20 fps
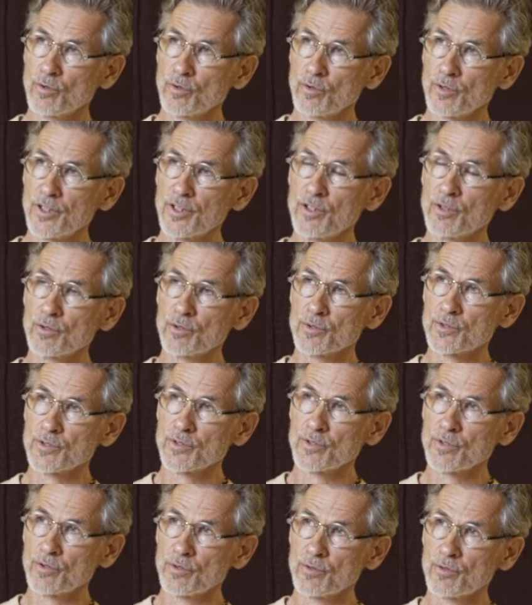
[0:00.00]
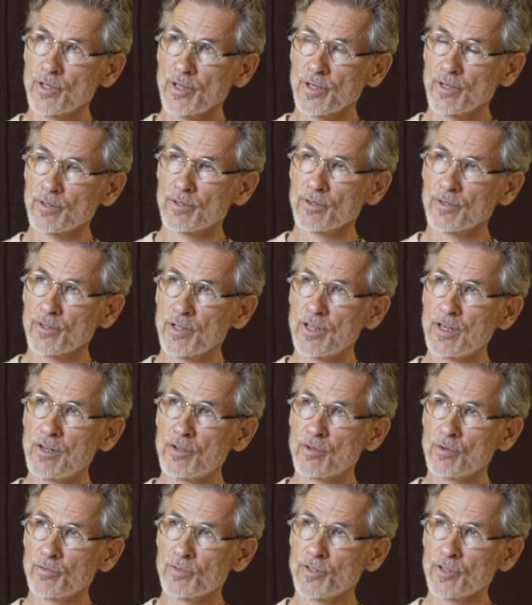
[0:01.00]
heroes, you know, like
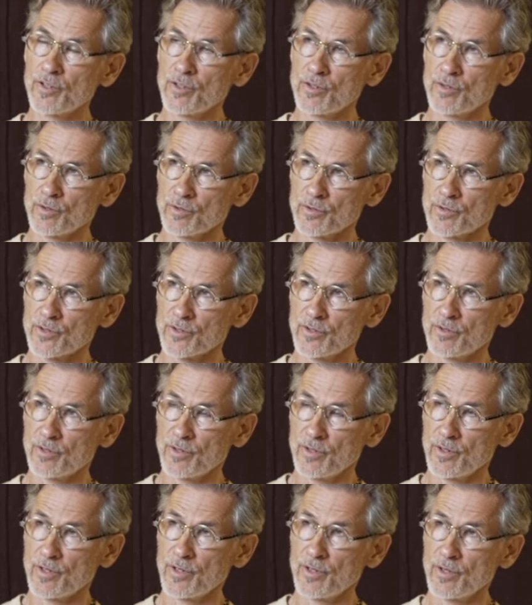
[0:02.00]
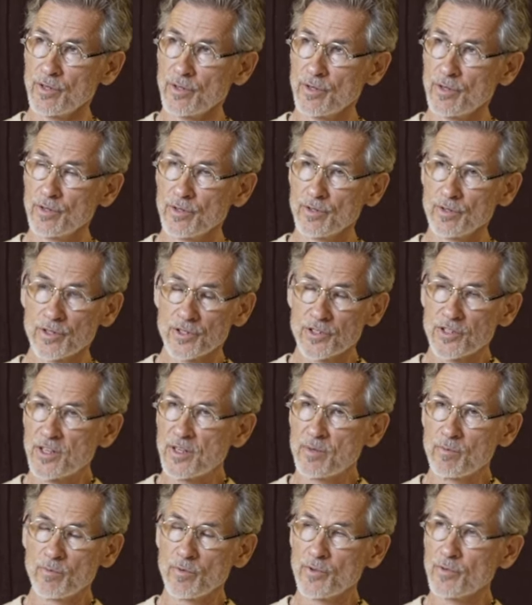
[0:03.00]
killing of the heroes. The
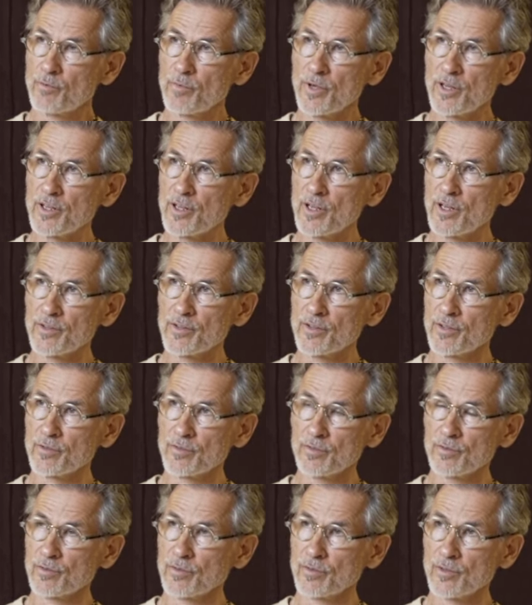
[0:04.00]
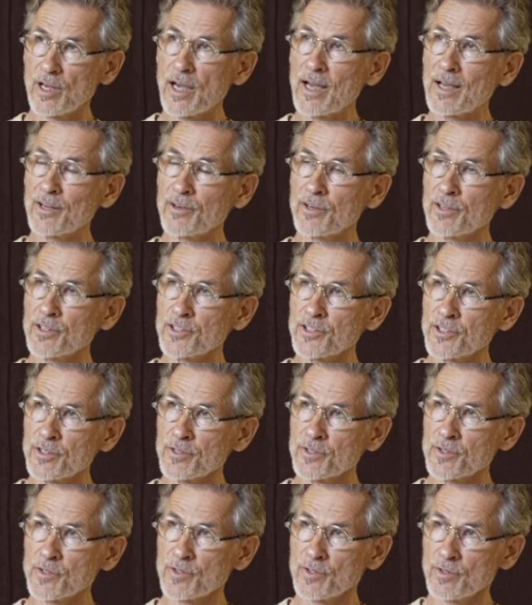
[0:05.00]
same with many other high
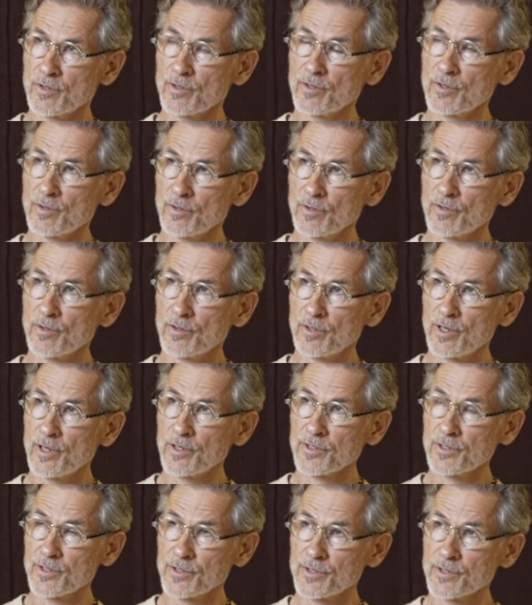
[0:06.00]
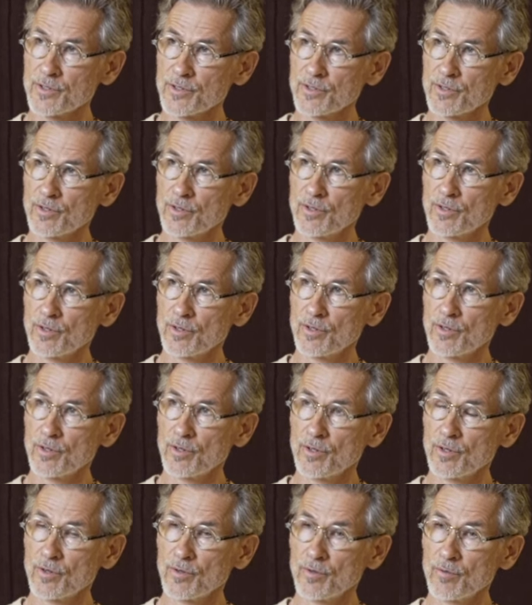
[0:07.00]
Renaissance artists.
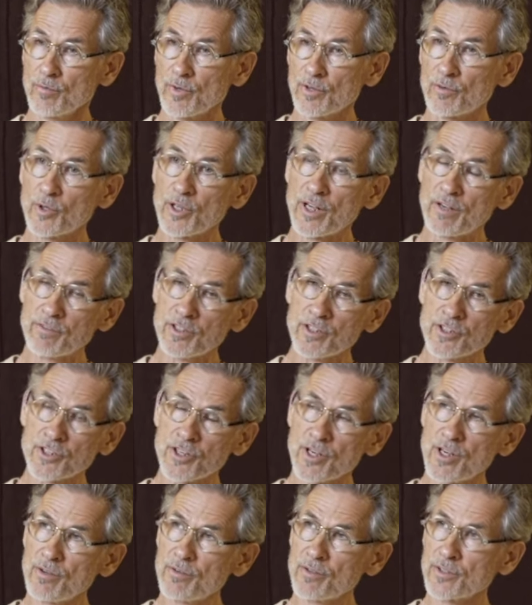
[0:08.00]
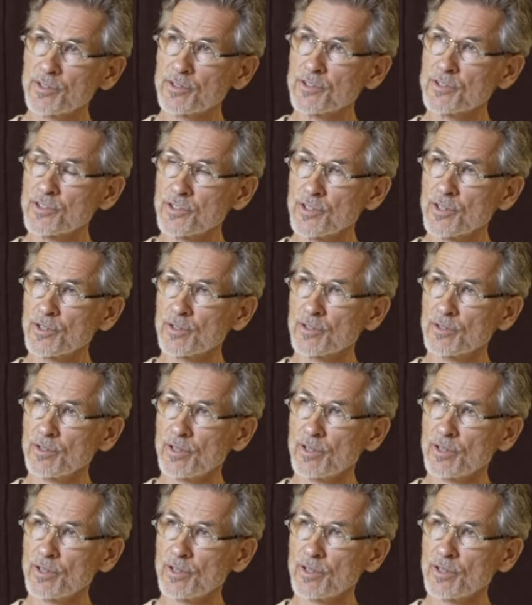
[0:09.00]
But what I've discovered instead